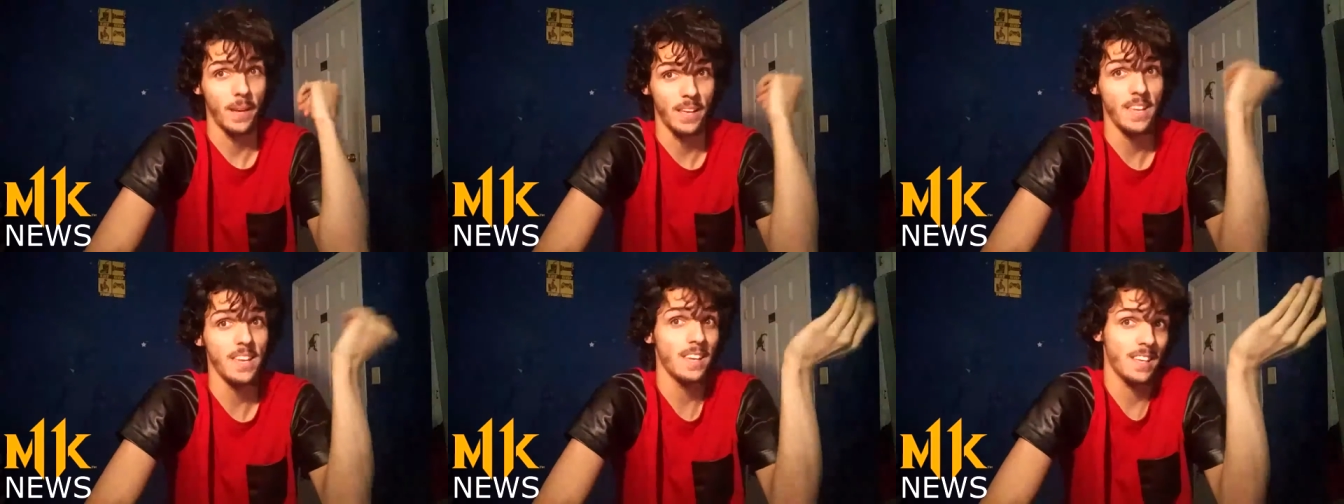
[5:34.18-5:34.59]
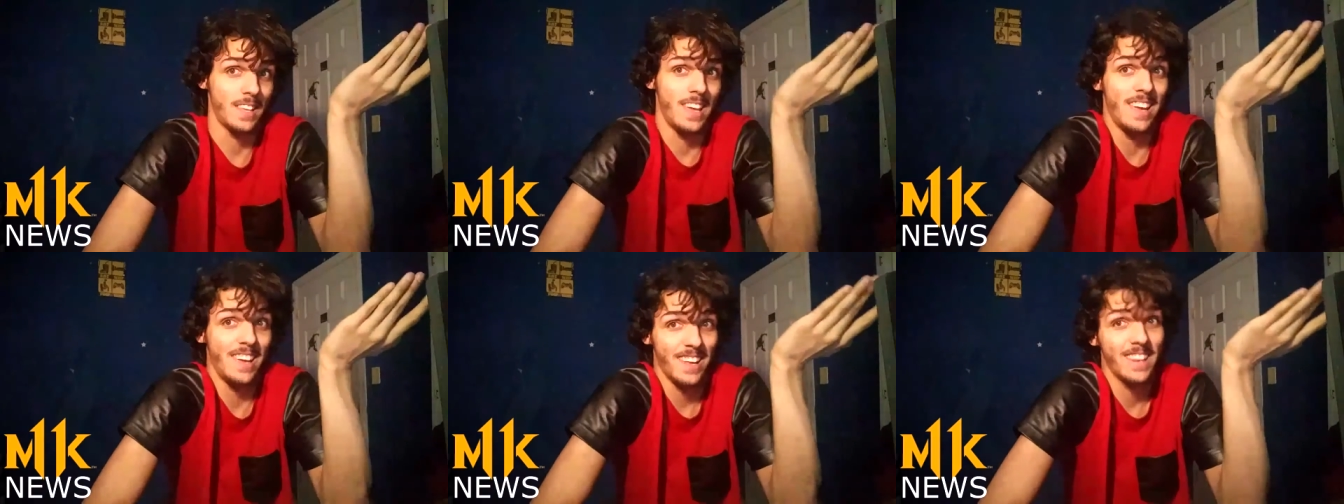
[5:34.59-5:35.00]

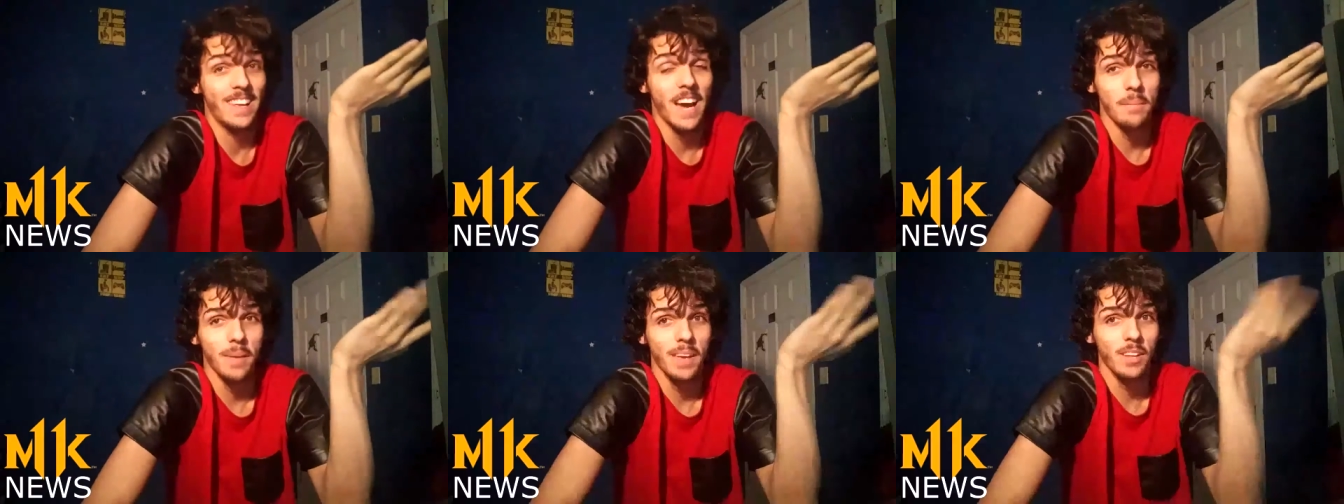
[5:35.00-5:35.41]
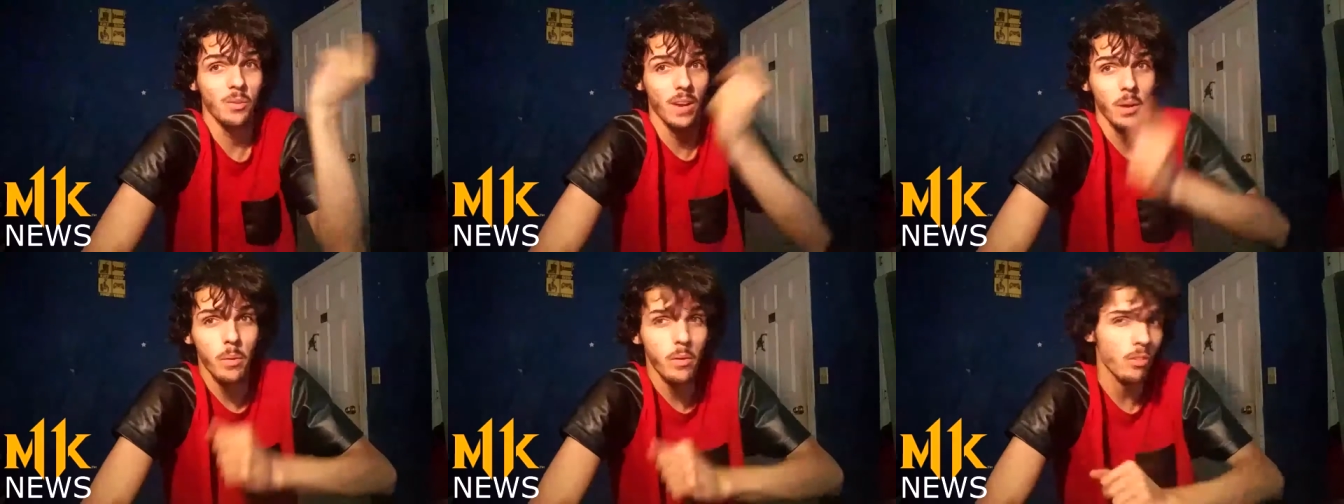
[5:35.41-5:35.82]
it got me into
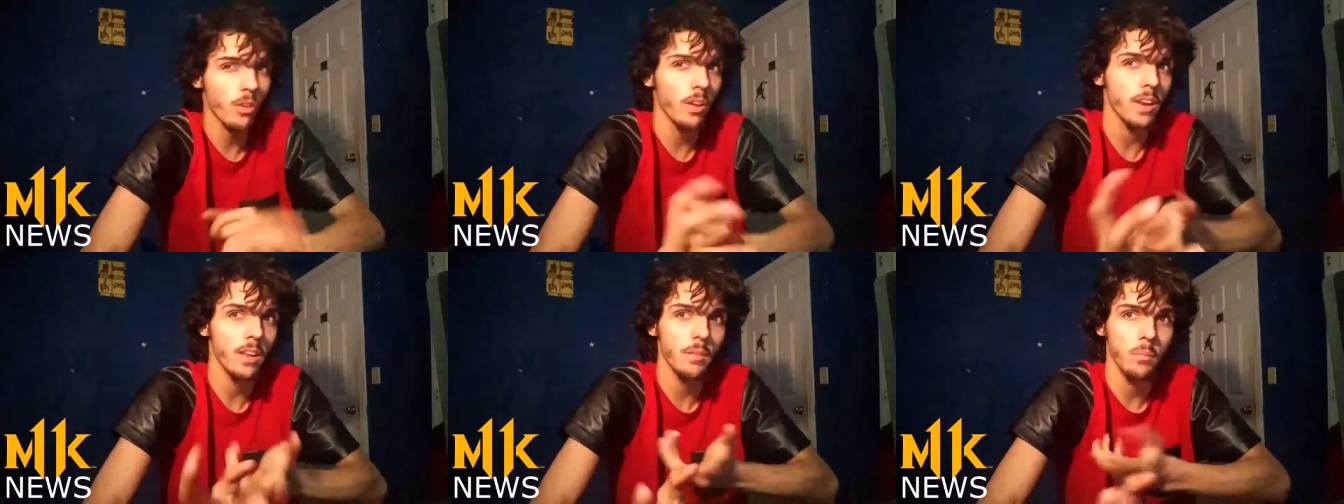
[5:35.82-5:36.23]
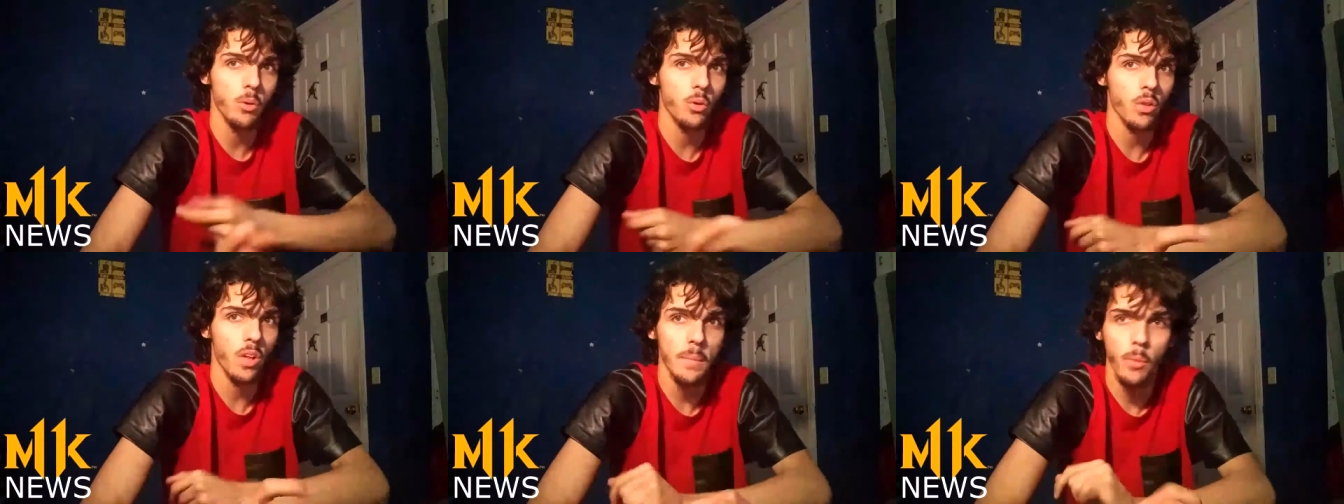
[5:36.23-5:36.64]
it. I always thought
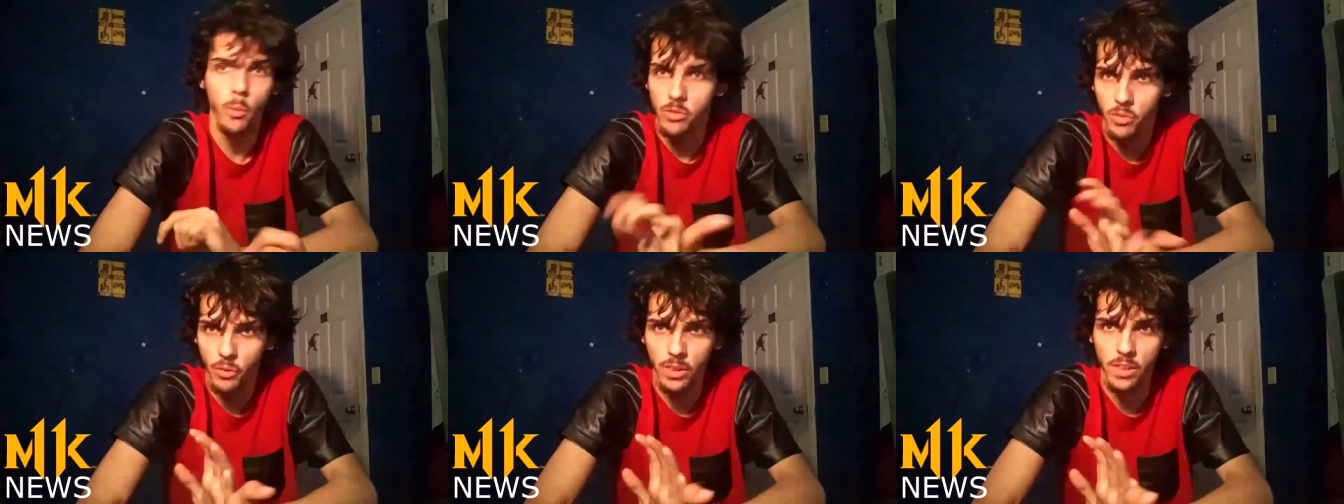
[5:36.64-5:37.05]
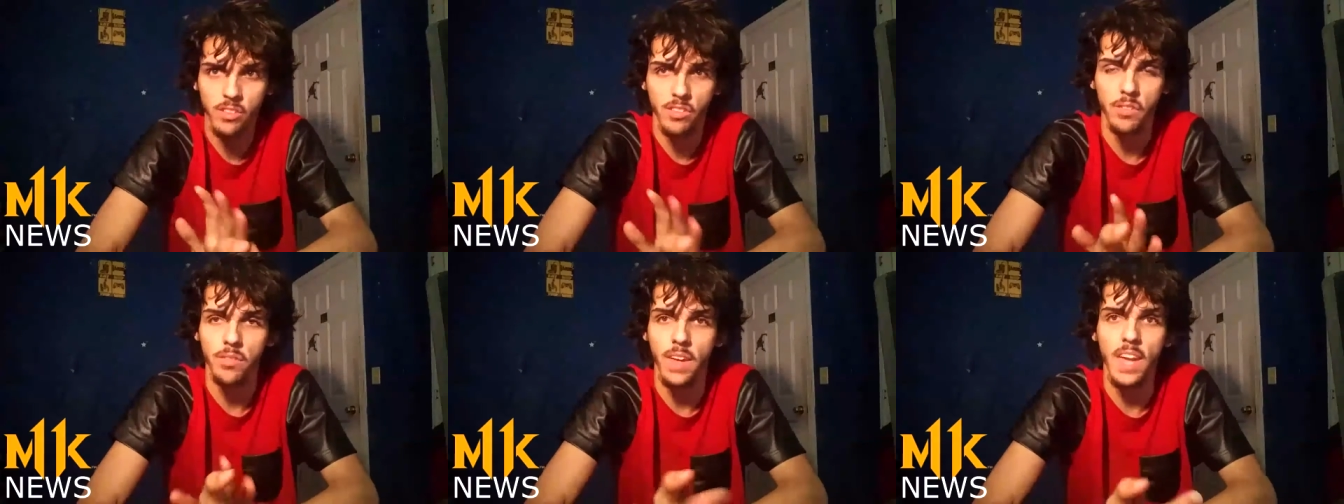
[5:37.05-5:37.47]
Mortal Kombat was a really
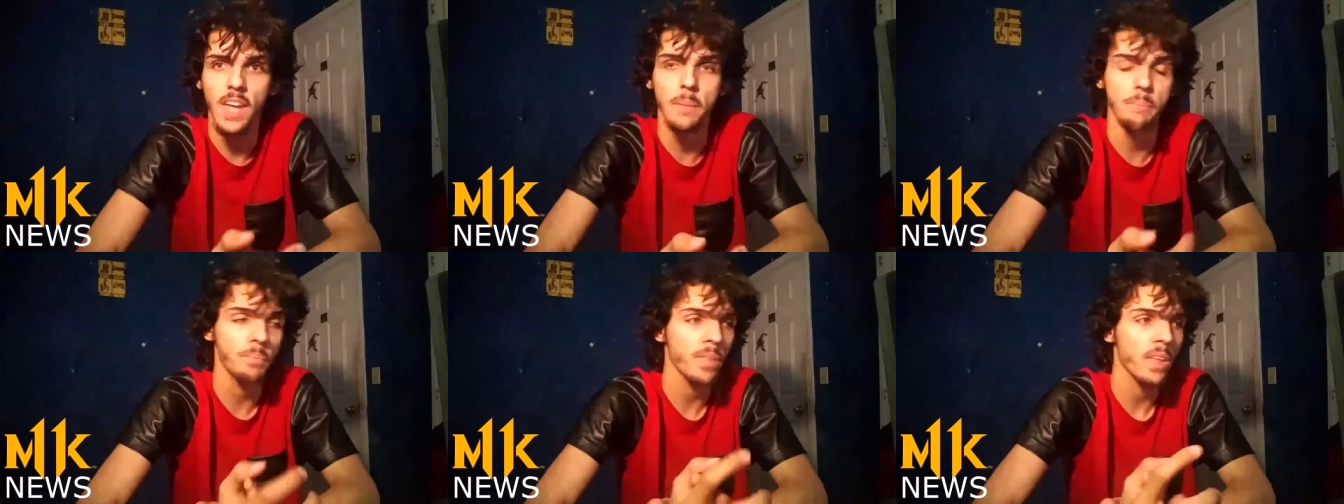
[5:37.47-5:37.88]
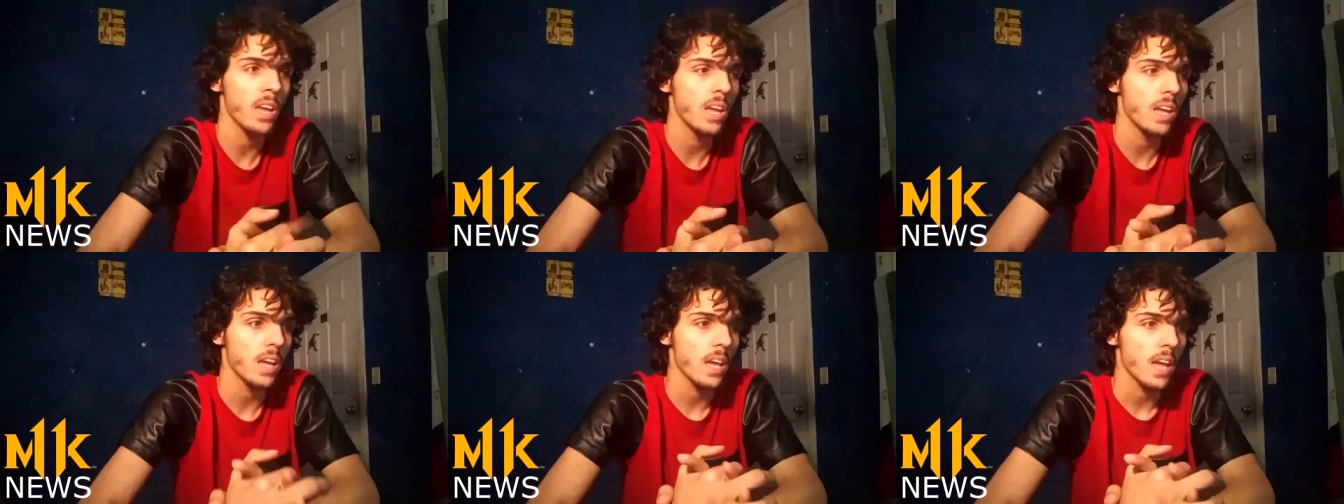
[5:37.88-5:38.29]
stiff game,
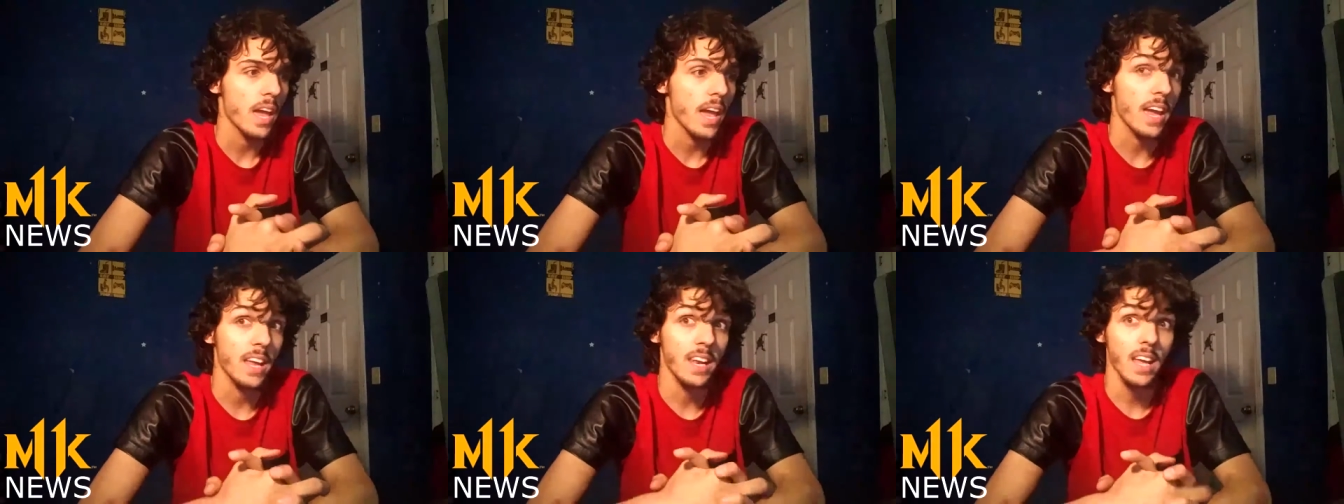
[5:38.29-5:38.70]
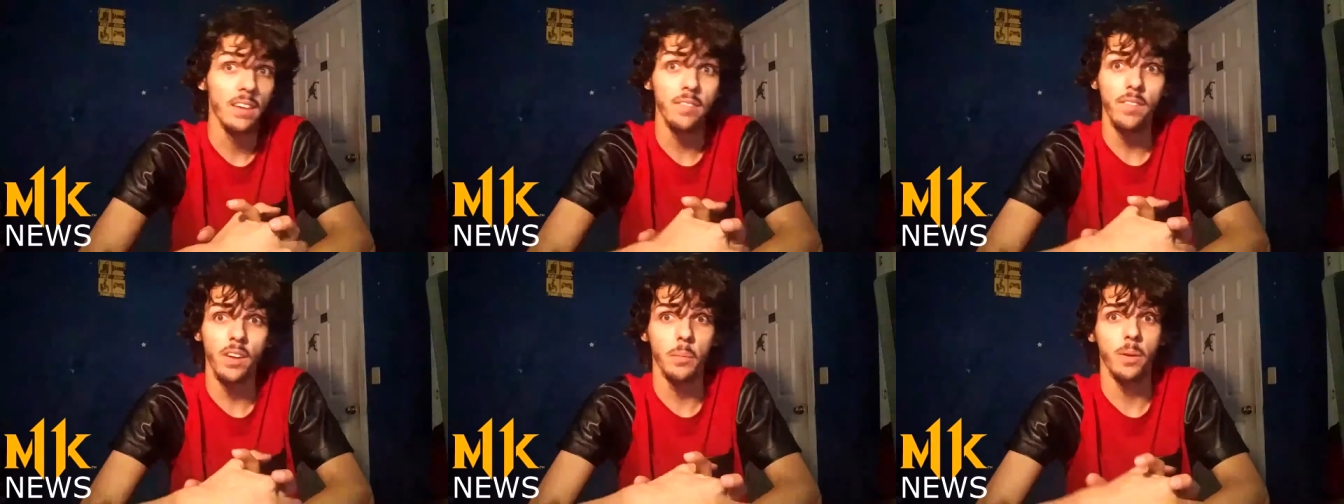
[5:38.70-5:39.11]
and
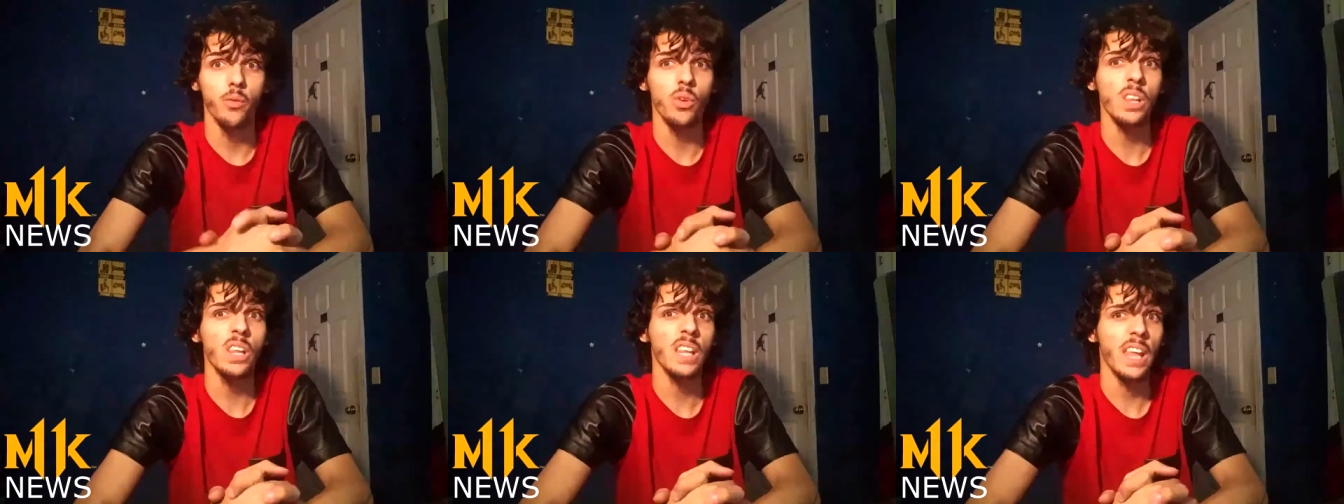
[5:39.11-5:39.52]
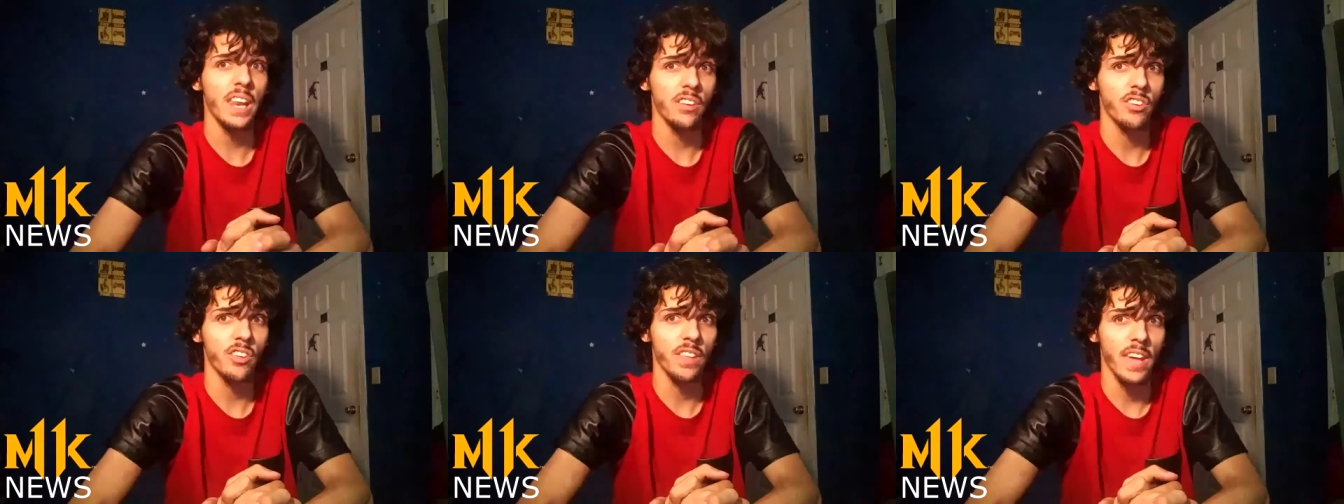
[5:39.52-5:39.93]
I've come in really late
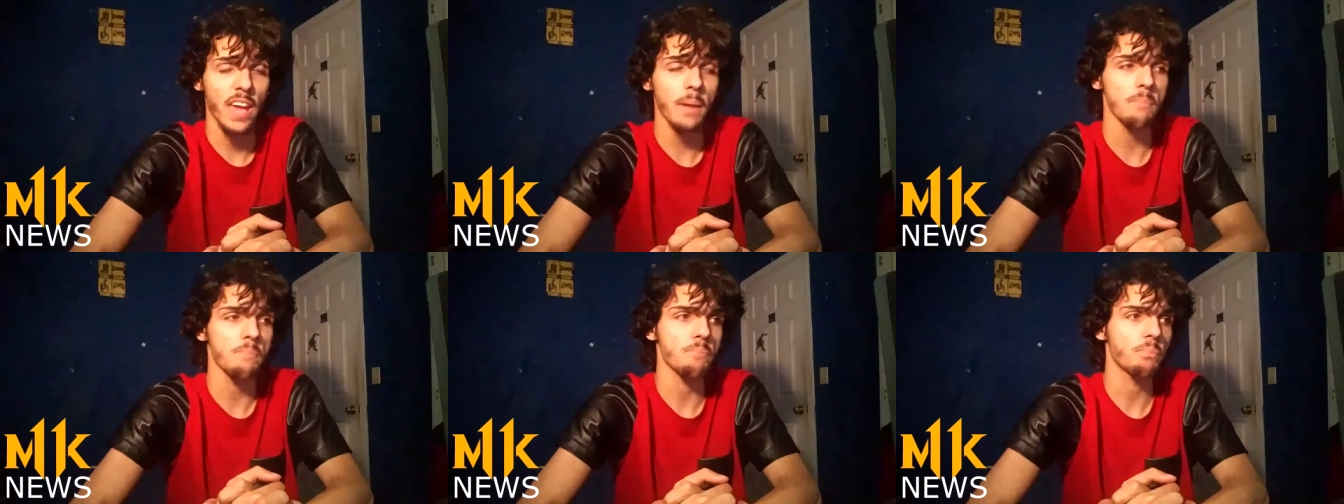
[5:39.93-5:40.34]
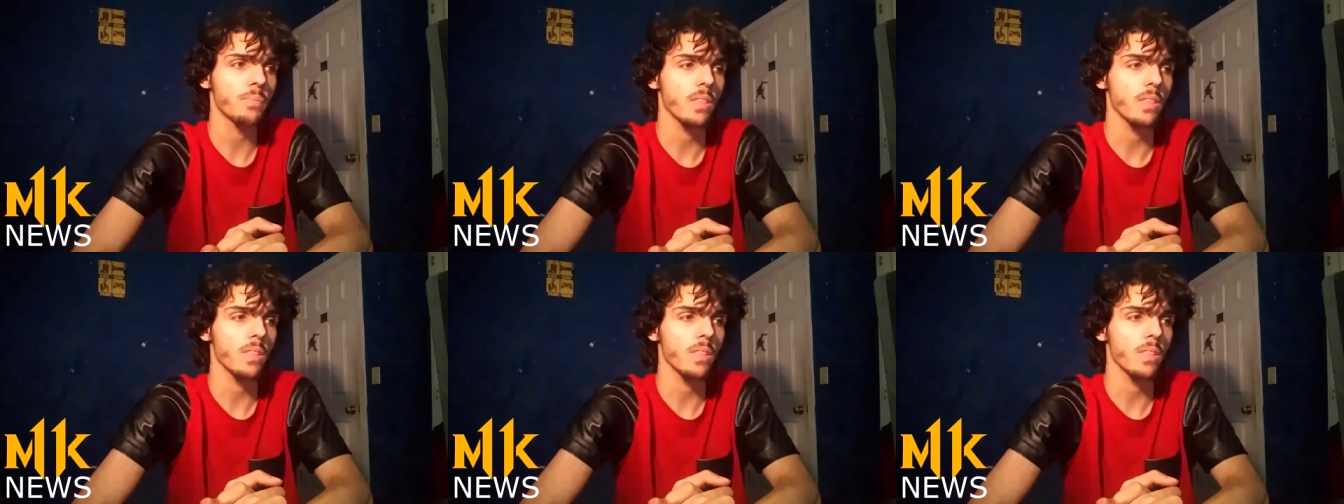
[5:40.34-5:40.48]
into the game.